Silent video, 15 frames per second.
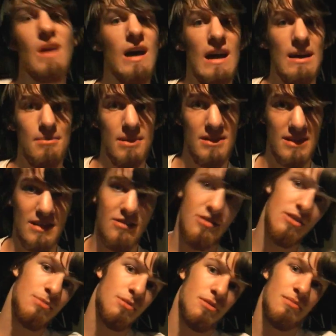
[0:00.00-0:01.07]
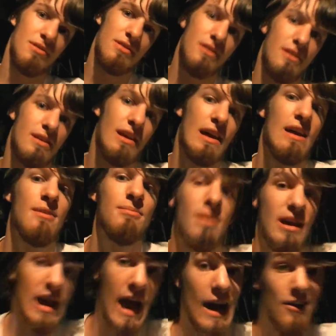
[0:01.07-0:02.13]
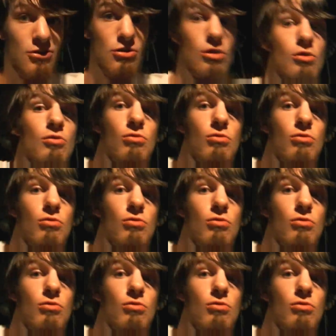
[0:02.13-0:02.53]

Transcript: I have my dentist appointment. I have my actual